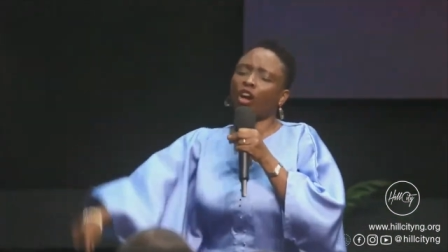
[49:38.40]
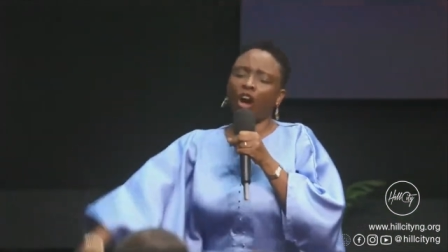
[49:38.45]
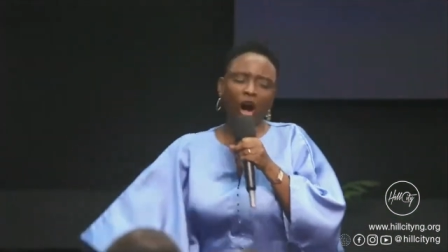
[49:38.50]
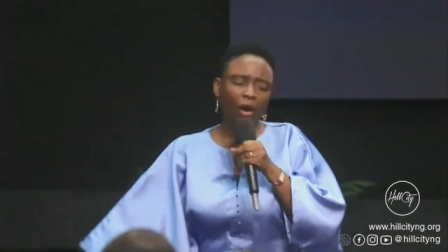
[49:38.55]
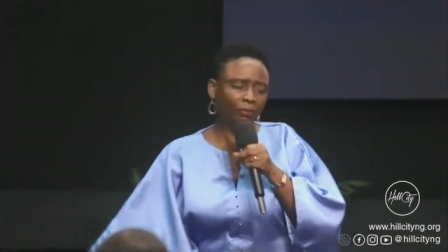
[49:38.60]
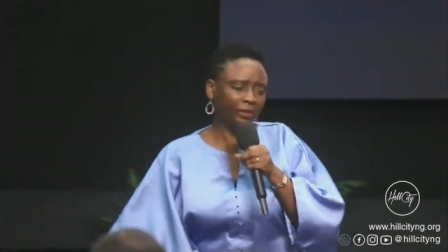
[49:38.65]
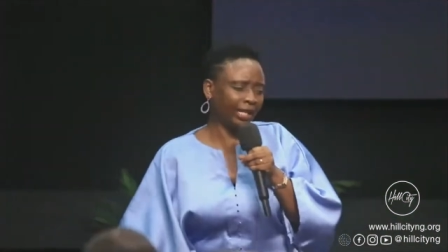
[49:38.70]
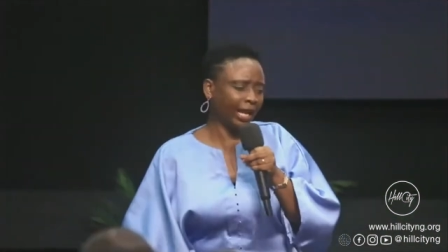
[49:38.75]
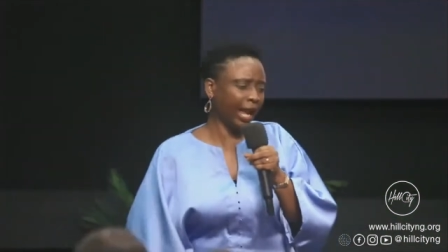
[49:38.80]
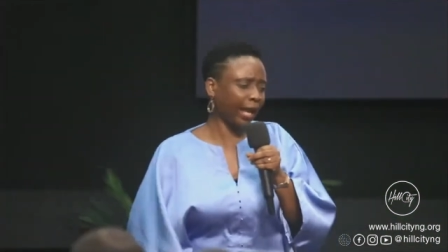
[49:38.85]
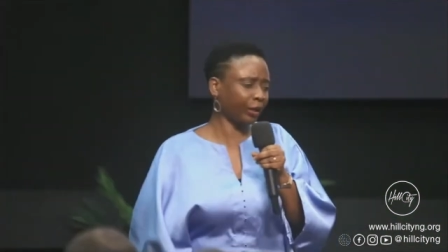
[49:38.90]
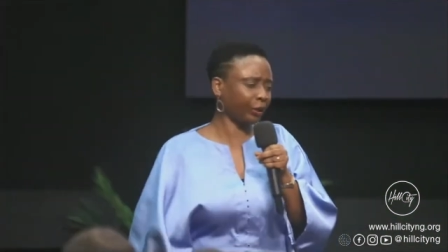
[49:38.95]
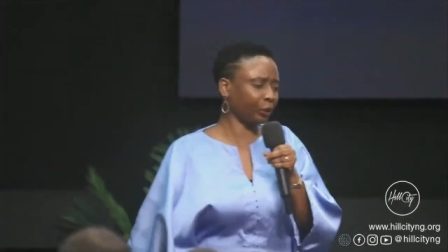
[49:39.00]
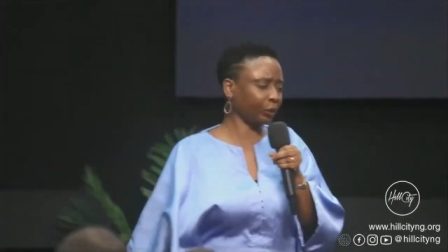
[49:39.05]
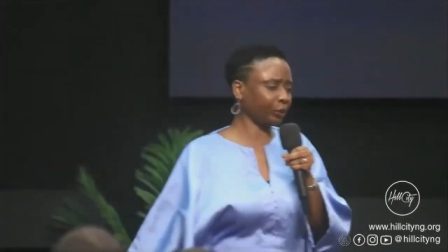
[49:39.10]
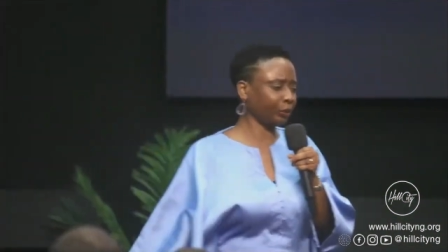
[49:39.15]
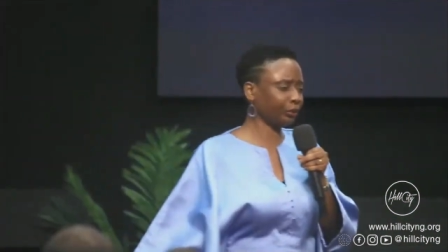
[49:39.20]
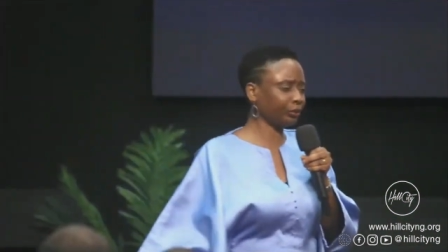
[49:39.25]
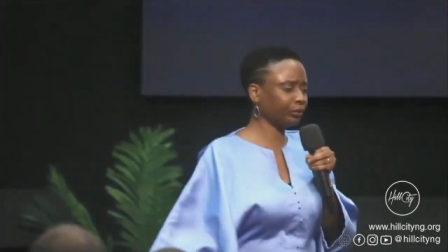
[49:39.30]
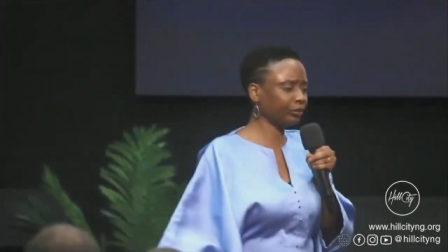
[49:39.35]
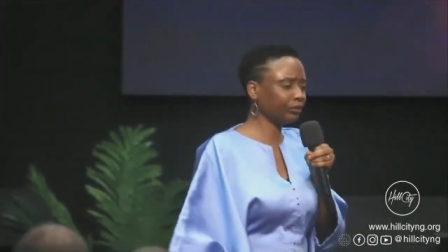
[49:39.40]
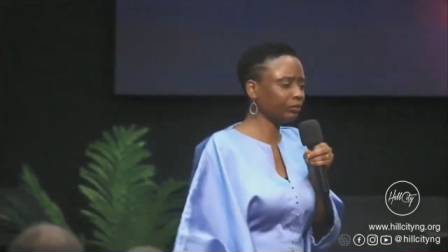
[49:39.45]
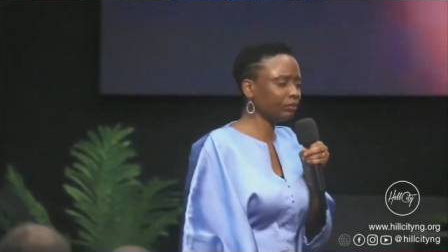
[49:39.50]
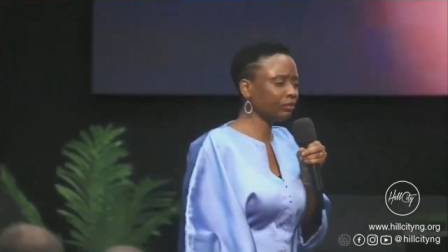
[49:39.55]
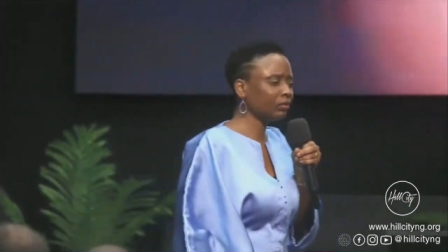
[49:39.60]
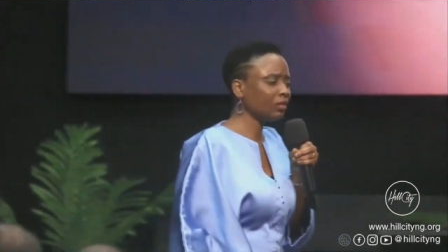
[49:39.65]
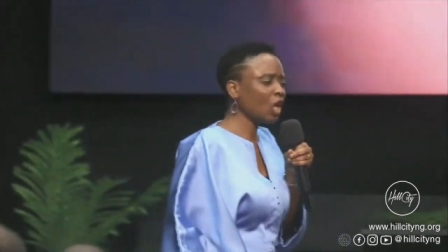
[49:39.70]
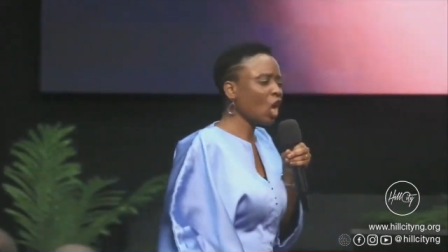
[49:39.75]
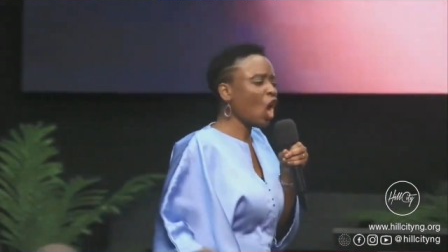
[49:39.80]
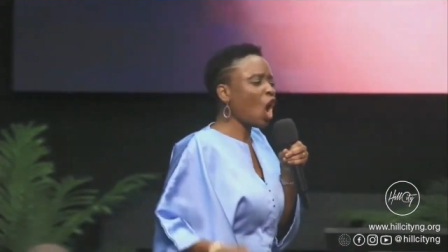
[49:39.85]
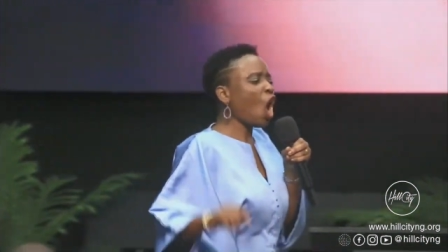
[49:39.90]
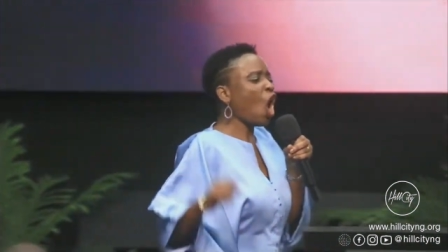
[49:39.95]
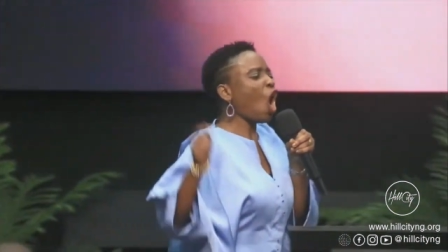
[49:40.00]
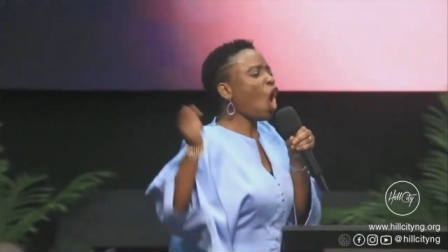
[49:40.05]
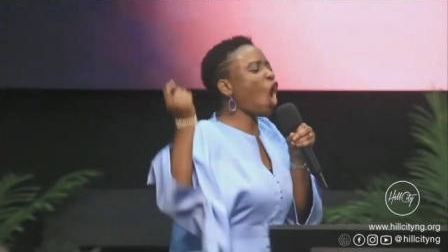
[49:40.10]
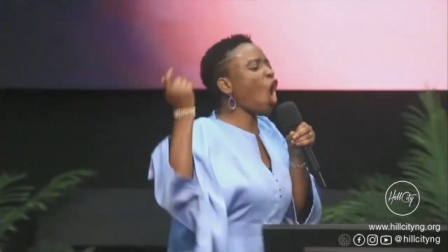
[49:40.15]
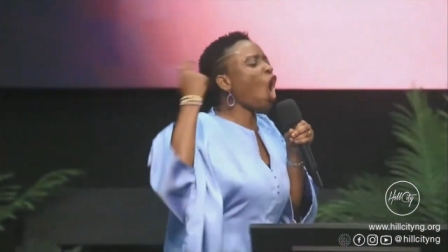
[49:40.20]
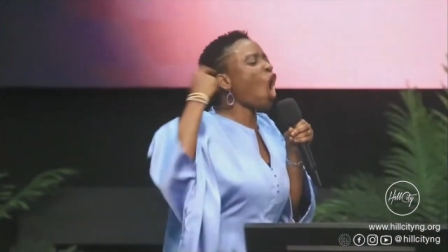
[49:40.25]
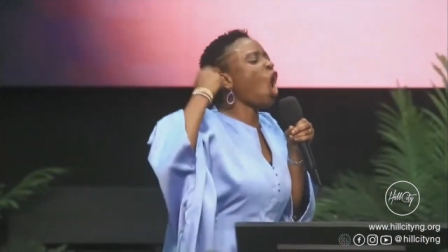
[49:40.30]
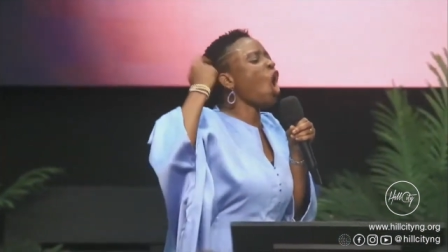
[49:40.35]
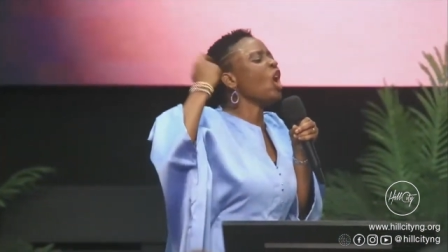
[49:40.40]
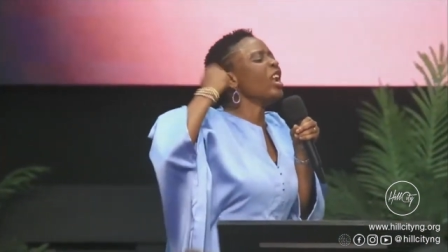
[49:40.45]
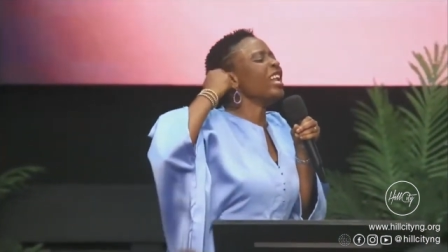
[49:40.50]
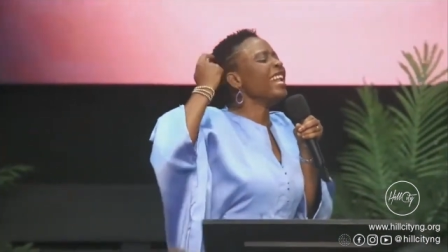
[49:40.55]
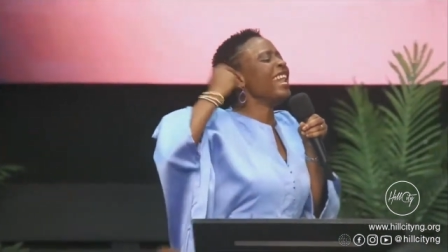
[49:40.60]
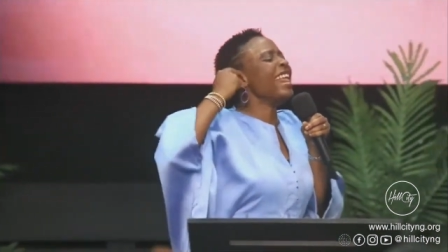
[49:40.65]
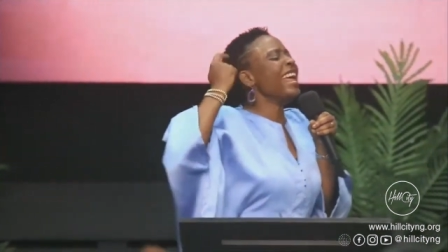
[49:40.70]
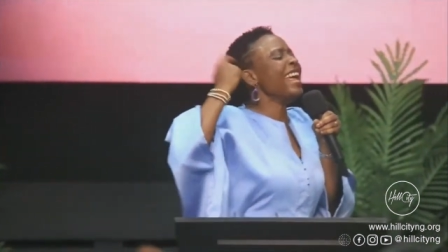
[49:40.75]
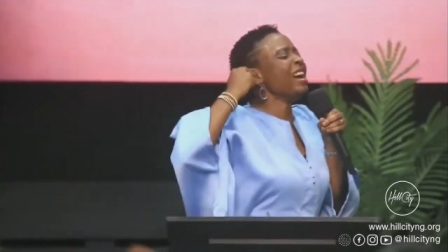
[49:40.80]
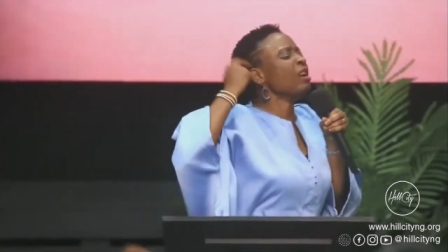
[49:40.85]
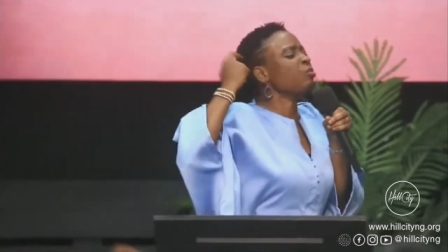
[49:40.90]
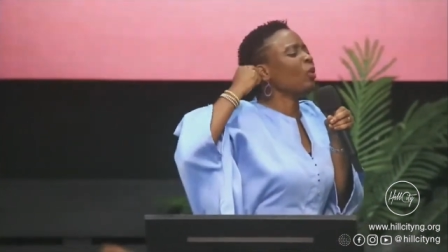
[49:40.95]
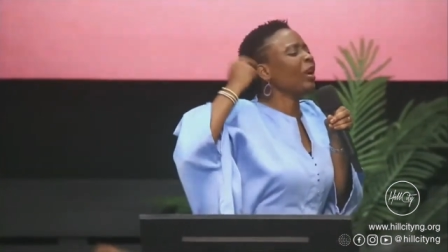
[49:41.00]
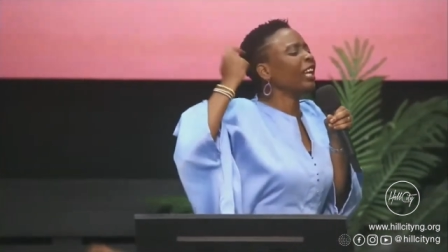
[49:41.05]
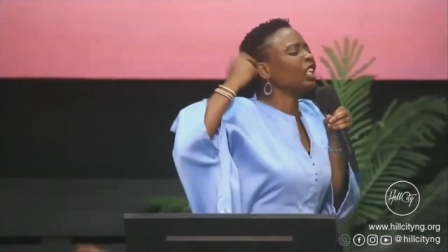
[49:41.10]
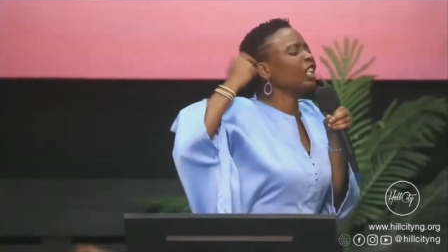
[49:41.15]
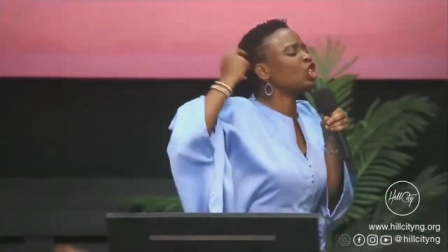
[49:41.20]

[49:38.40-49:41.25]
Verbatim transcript: not come near you. Only